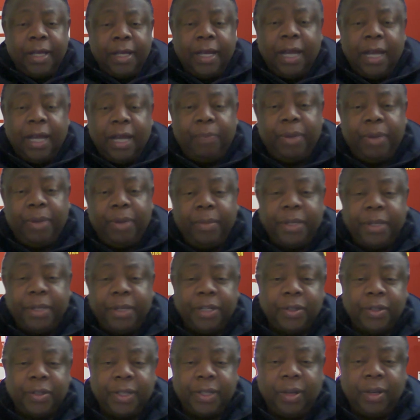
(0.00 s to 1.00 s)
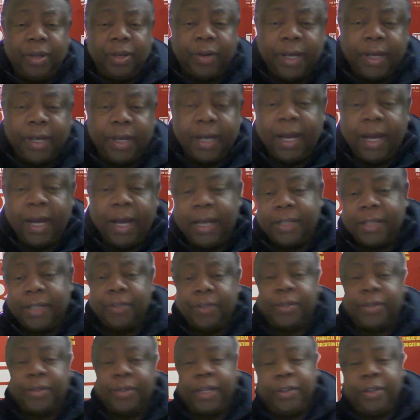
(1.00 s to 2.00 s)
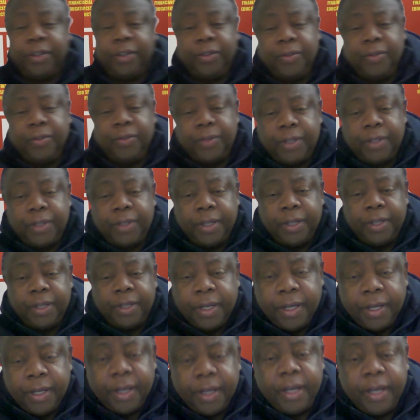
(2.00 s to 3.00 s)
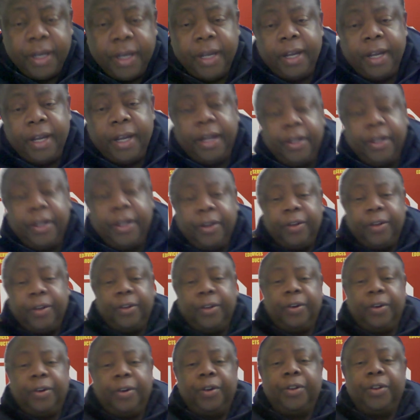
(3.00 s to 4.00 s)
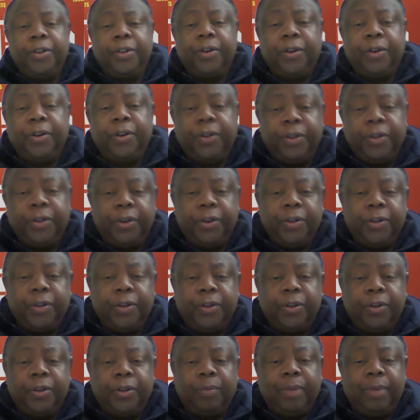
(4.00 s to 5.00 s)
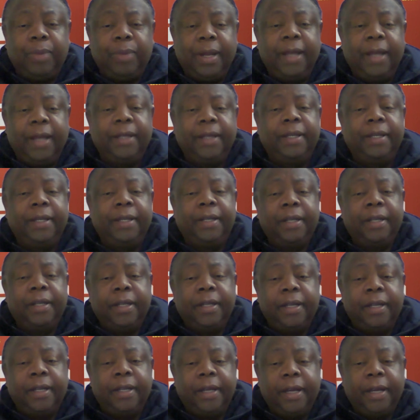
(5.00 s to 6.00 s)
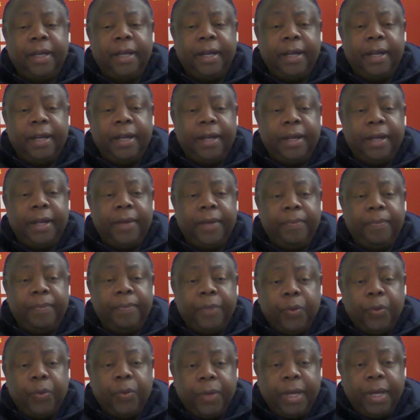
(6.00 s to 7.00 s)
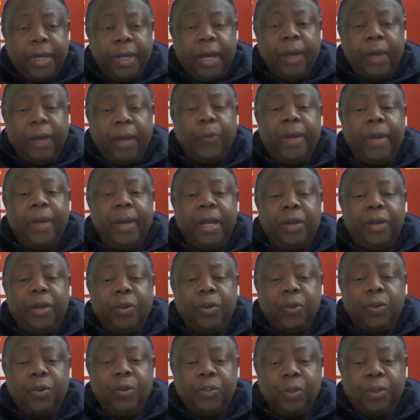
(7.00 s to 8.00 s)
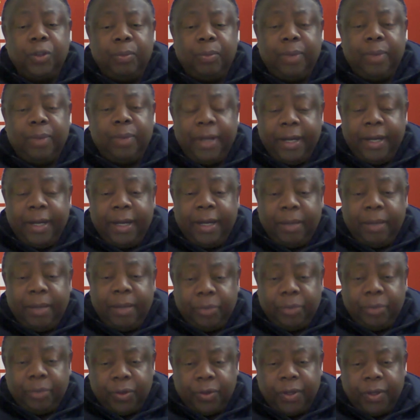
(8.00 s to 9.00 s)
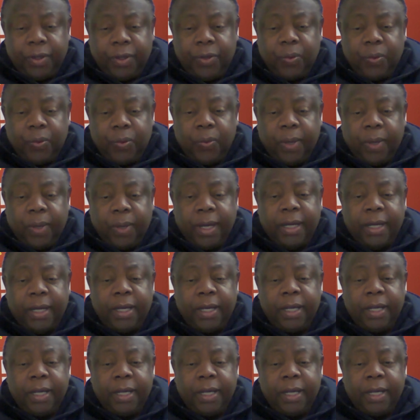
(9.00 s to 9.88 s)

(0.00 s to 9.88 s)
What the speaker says: a permission to say, okay, guys, you can use your plan. We endorse your plan. I'm sure it will work.